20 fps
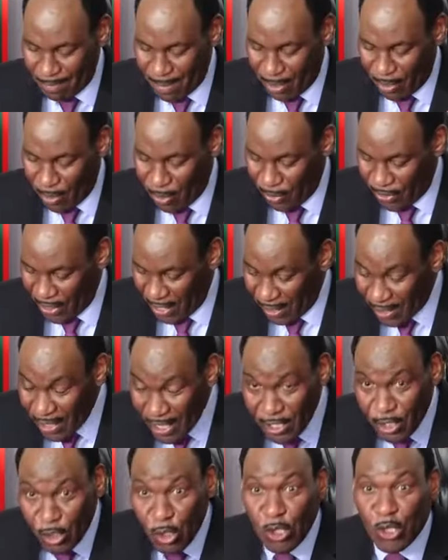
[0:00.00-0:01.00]
or the
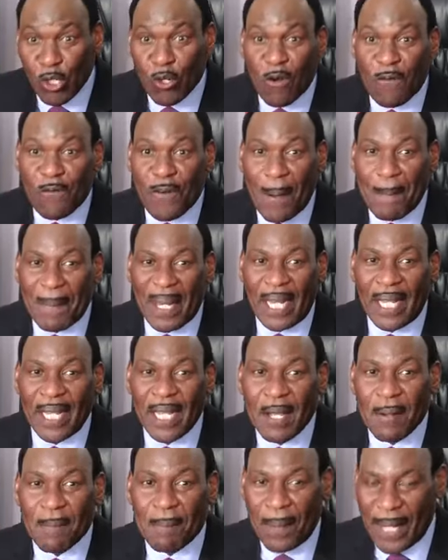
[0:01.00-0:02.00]
institution of family
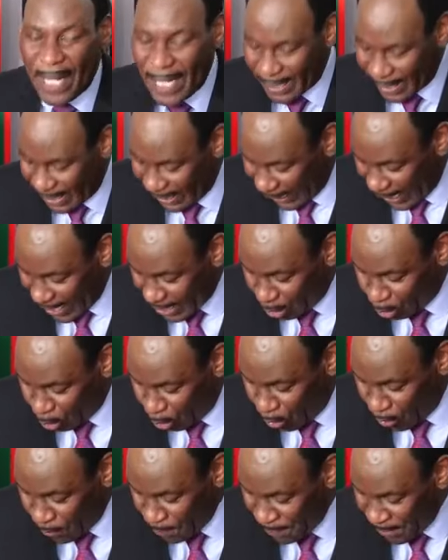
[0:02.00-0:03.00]
plays the right
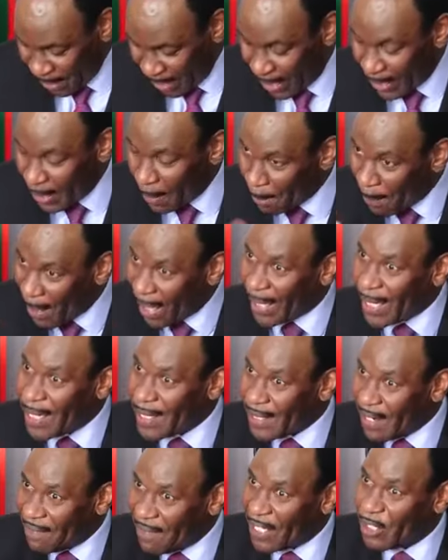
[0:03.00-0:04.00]
role, and the
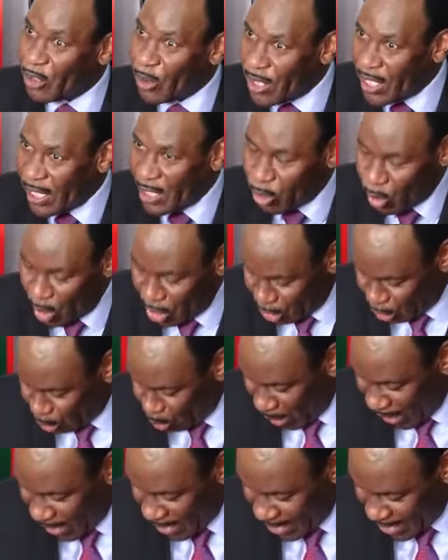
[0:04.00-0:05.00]
parents have a duty to
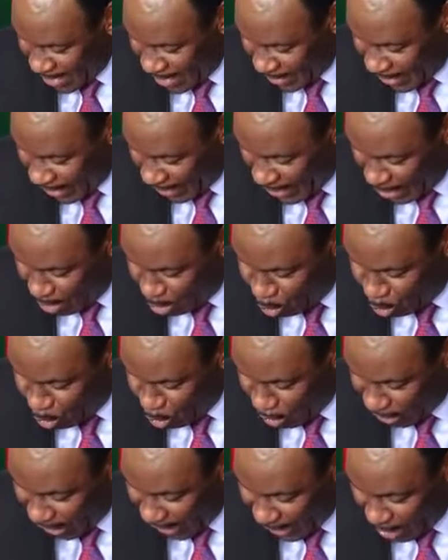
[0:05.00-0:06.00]
ensure that they do
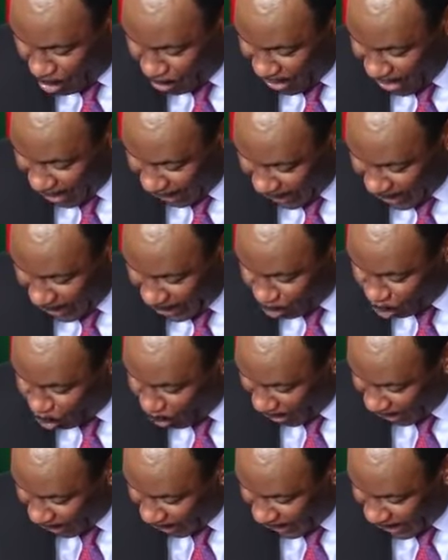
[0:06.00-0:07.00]
not allow their kids
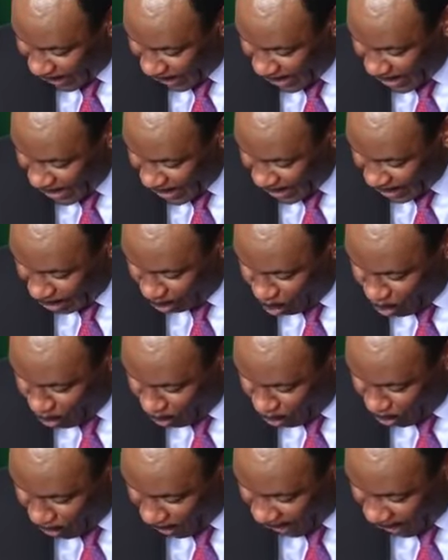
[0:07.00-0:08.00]
to access the wrong
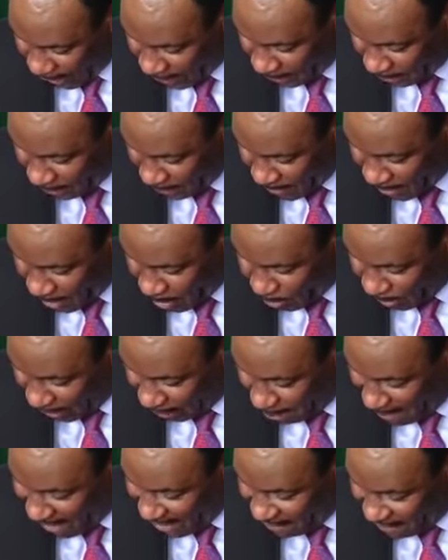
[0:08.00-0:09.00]
content. We
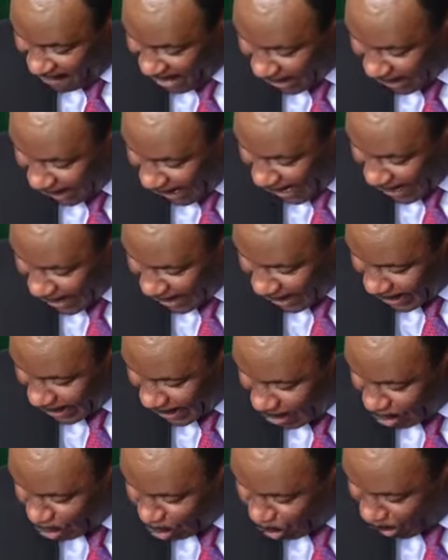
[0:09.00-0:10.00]
remain vigilant in
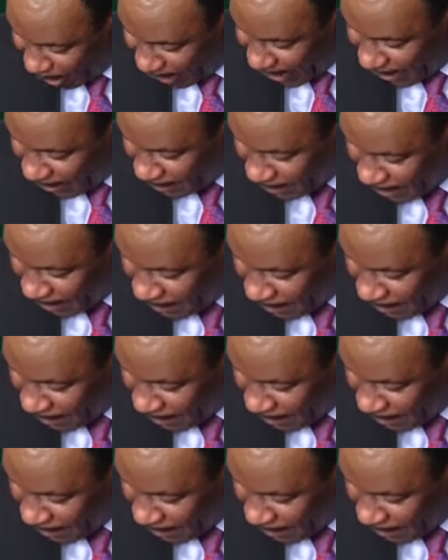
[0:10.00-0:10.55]
ensuring